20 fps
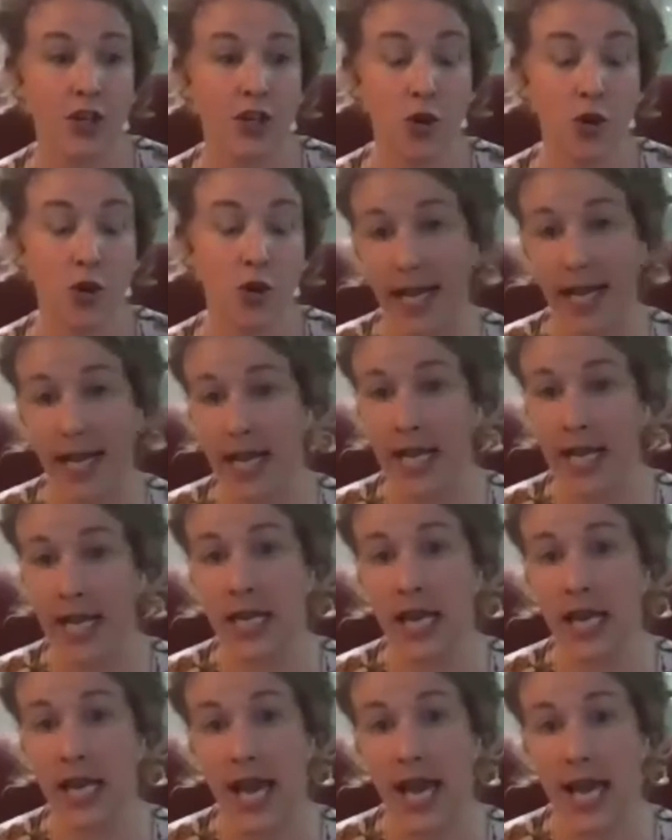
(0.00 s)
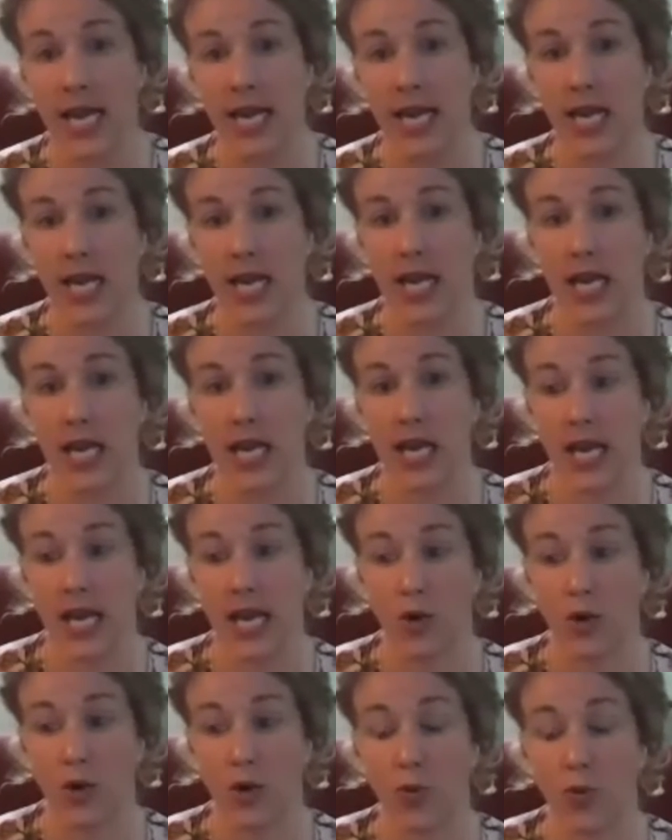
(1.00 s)
training
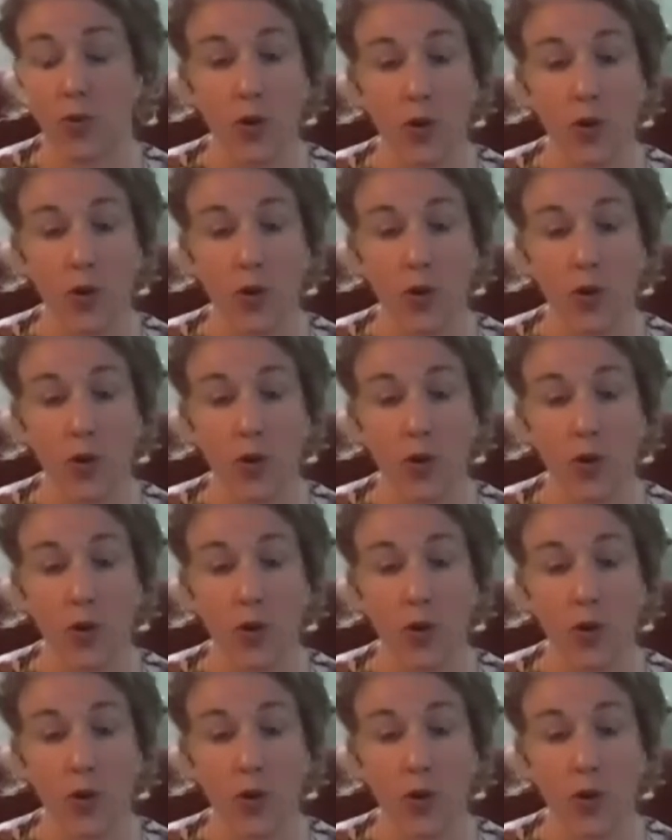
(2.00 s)
in